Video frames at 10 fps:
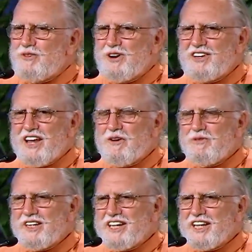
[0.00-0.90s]
well, now
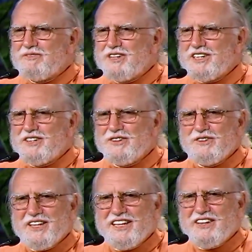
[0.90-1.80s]
what can we
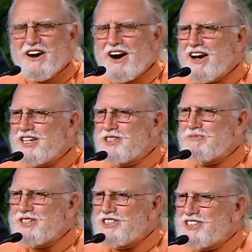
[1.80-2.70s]
do to get our
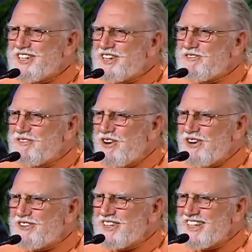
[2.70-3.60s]
husbands
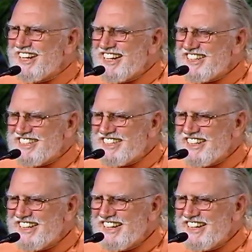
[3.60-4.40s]
involved in this?